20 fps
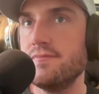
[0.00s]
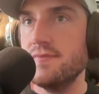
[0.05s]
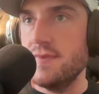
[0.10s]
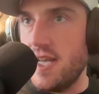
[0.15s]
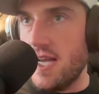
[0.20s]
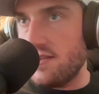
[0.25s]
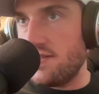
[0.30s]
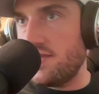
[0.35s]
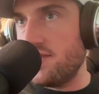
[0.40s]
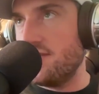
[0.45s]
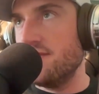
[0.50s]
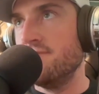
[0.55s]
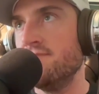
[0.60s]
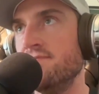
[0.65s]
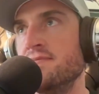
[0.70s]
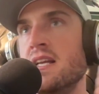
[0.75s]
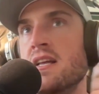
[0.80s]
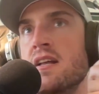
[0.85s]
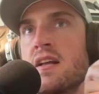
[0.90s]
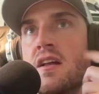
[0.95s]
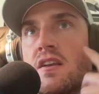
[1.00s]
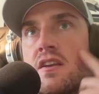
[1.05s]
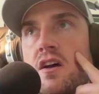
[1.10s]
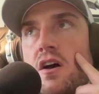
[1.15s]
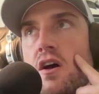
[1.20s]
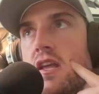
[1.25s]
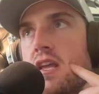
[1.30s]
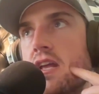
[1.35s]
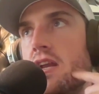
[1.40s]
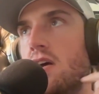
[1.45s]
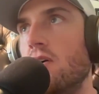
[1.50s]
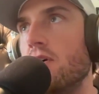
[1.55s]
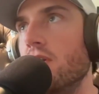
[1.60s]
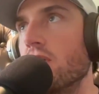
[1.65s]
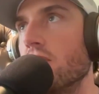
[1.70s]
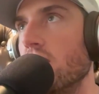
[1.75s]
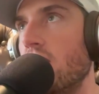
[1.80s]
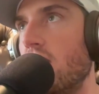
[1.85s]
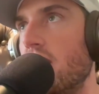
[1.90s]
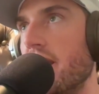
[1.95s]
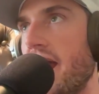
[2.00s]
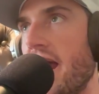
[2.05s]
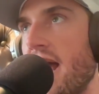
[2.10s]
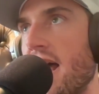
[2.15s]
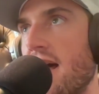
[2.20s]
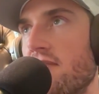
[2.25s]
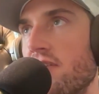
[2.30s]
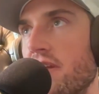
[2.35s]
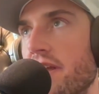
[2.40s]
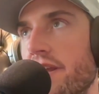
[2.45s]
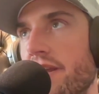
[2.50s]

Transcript: Yes. No, you're not having,